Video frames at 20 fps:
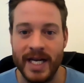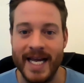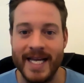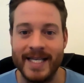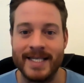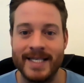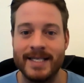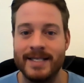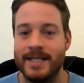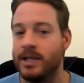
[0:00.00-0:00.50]

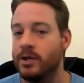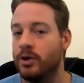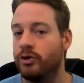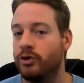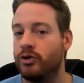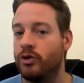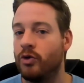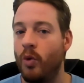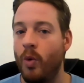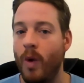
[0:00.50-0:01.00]
it's still
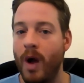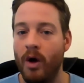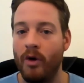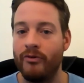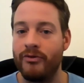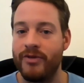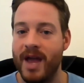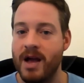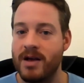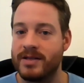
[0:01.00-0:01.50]

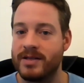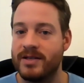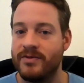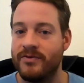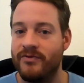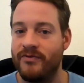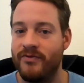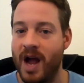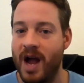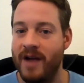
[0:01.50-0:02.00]

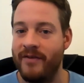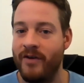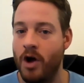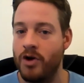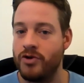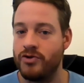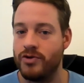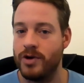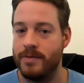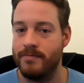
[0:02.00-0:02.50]

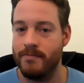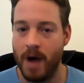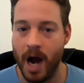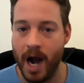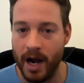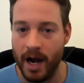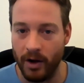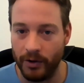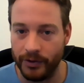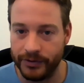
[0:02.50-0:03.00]
12,500
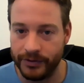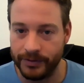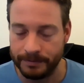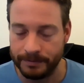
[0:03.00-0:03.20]
miles.